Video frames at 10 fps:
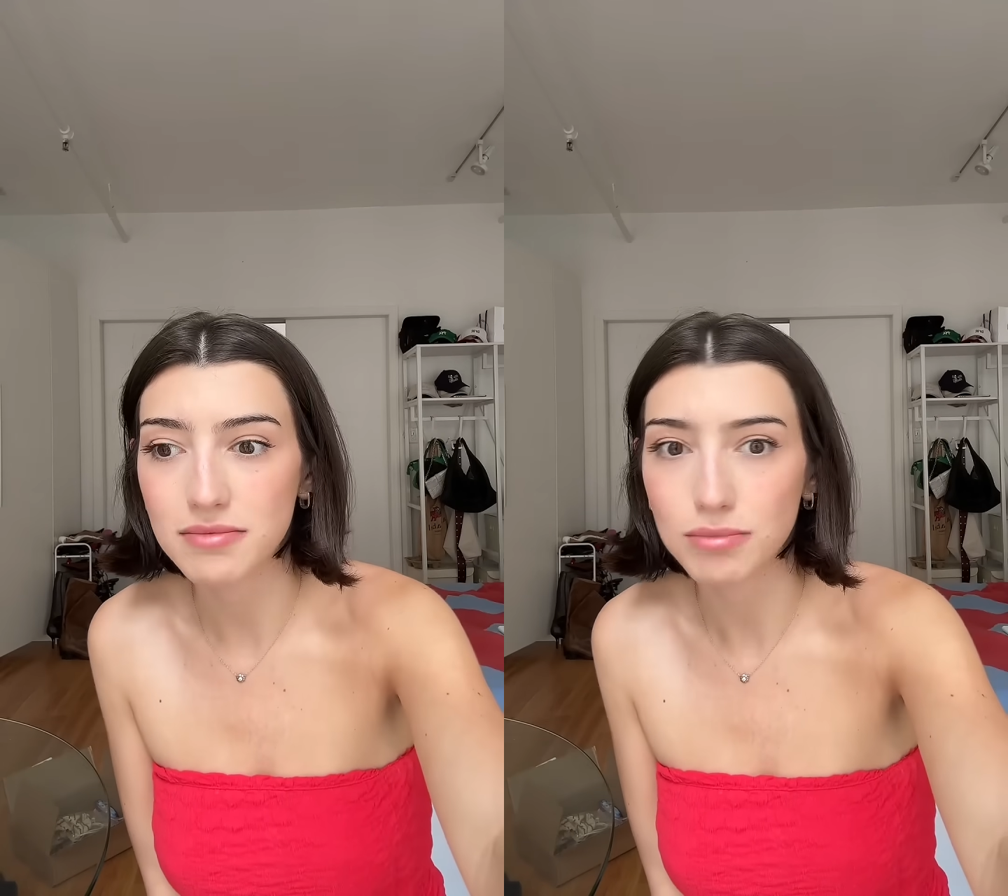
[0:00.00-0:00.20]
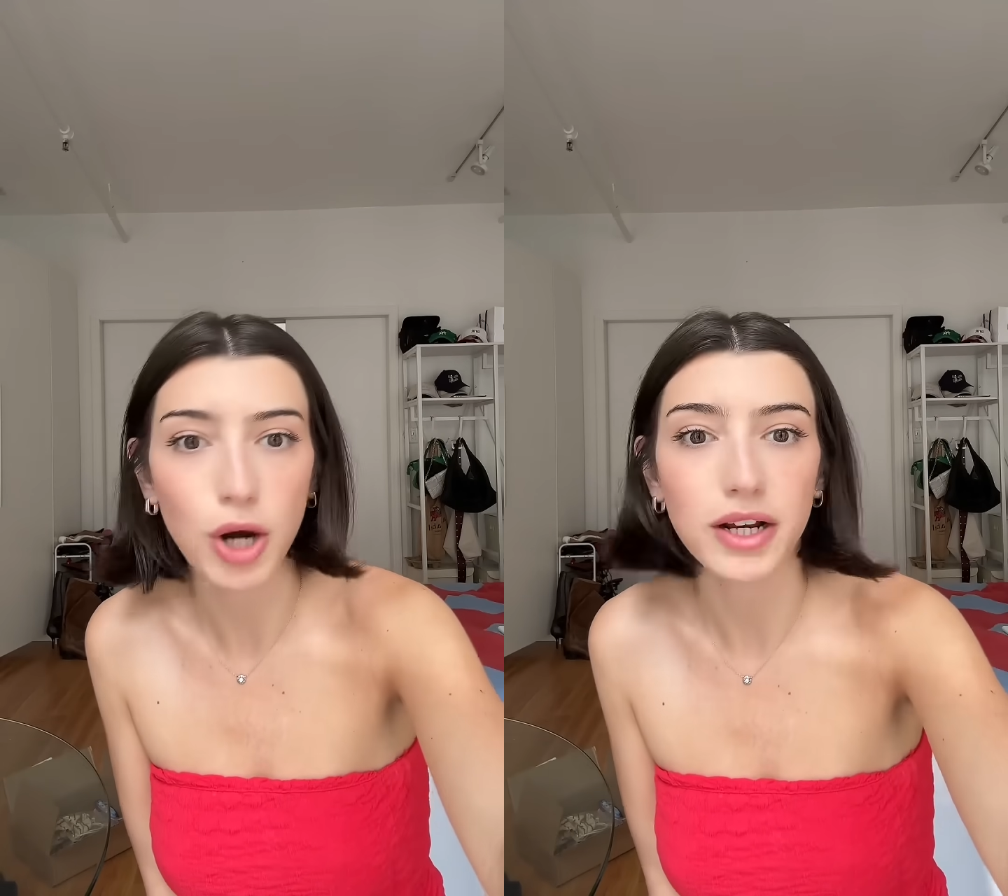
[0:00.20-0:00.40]

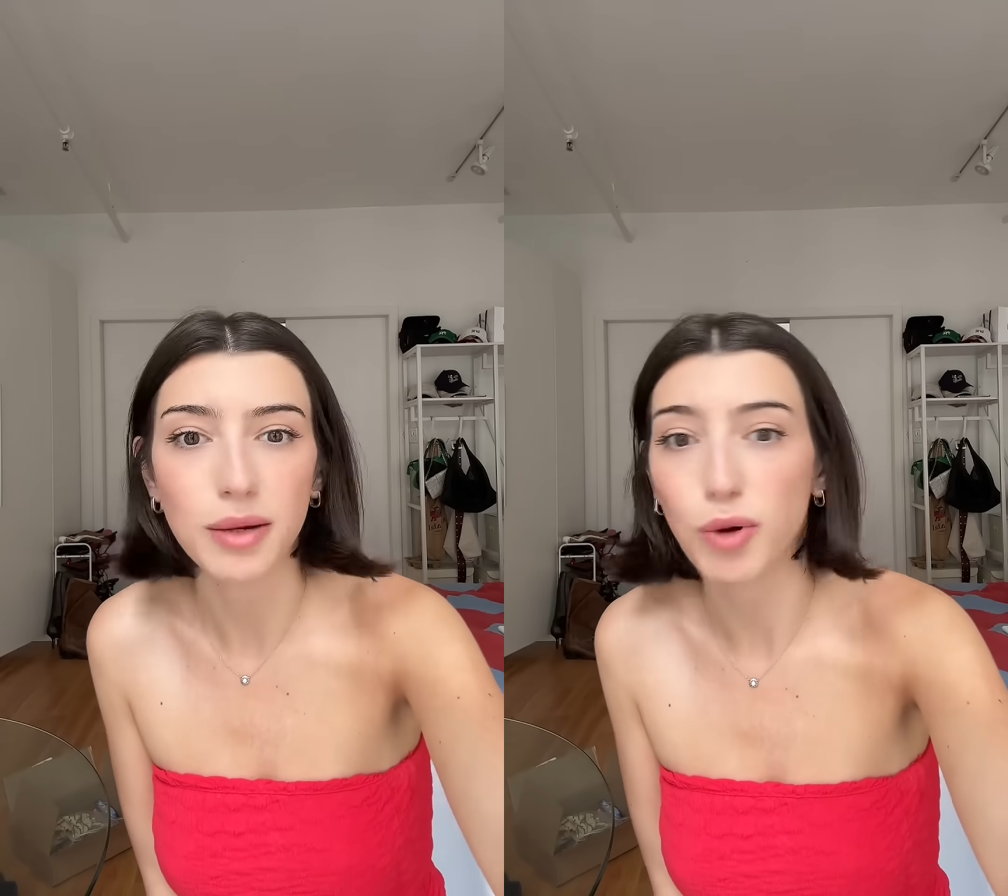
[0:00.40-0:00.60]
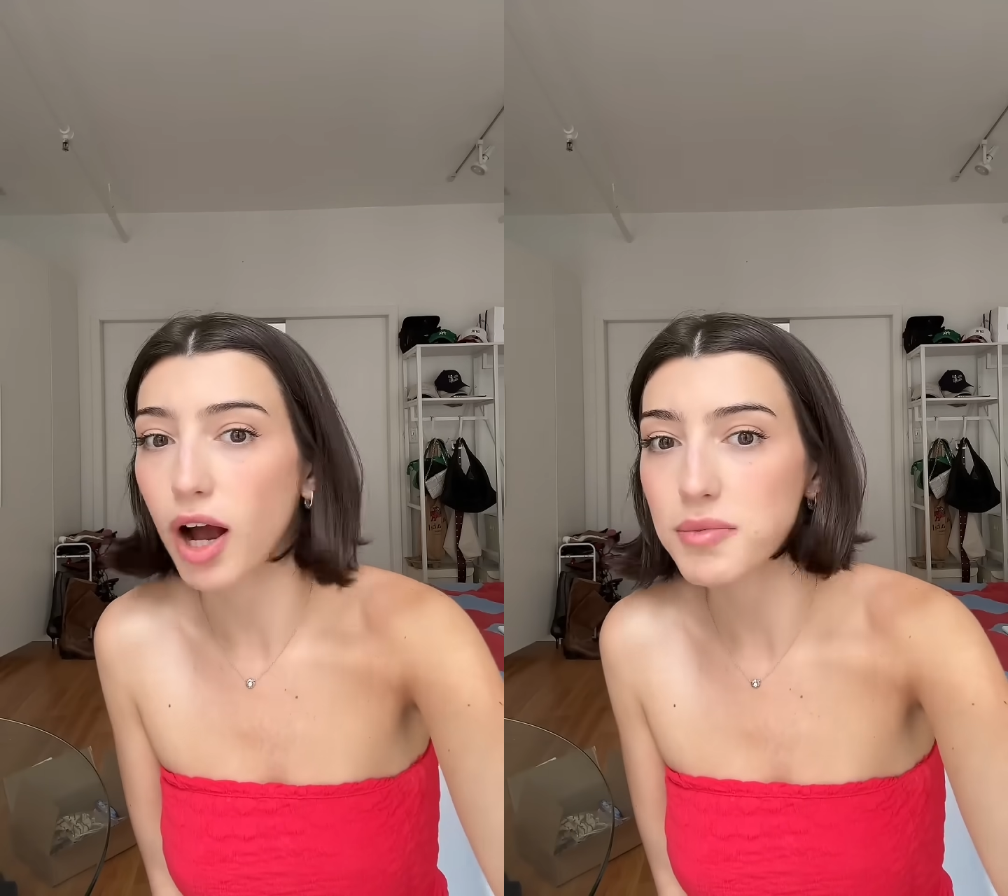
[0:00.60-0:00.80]
marketing
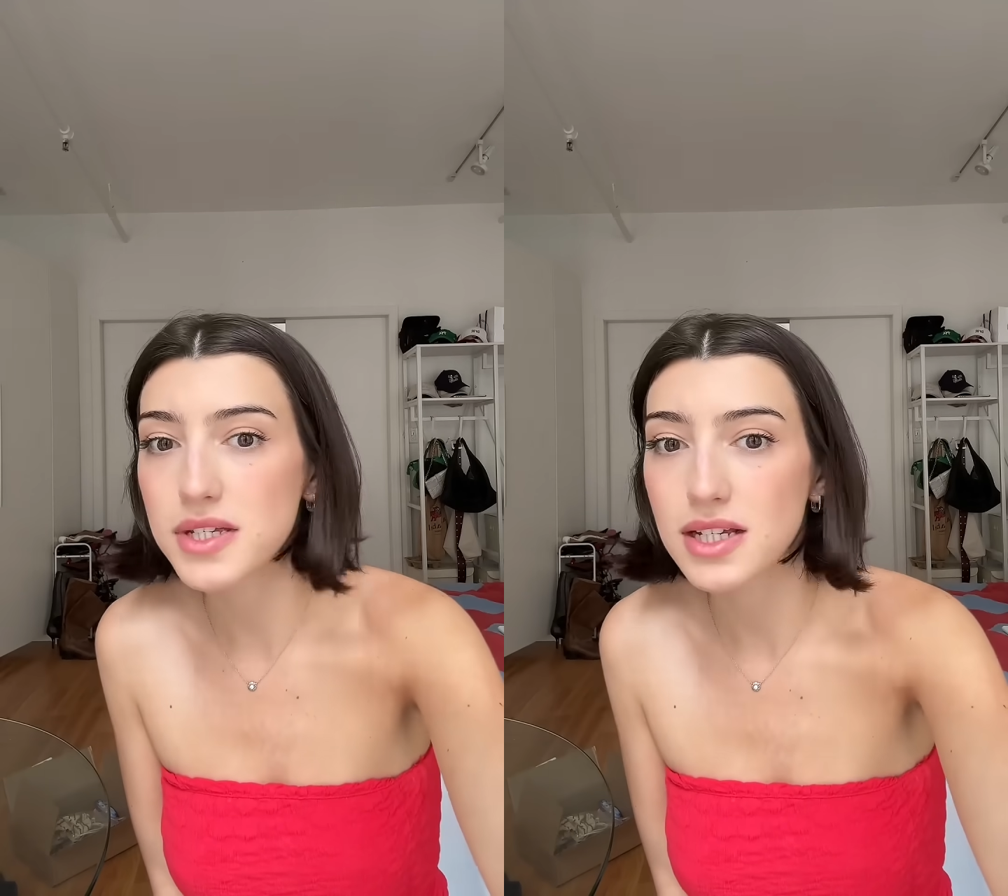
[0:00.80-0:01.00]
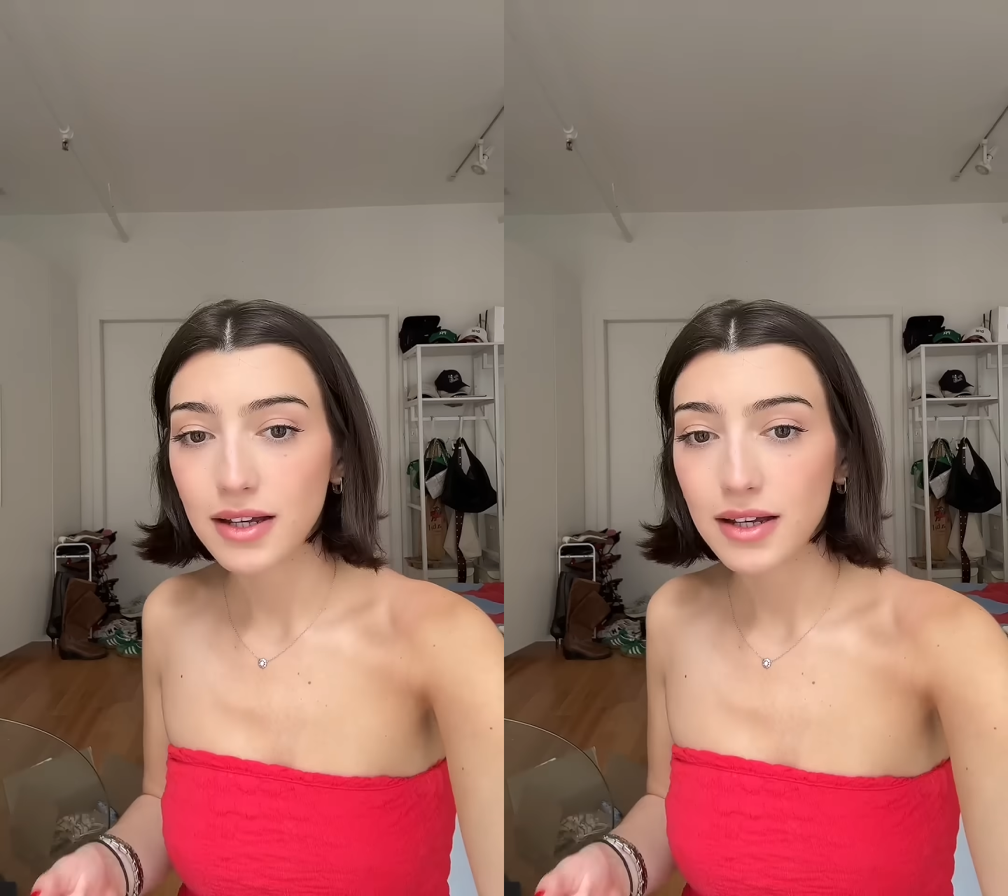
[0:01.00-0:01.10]
props.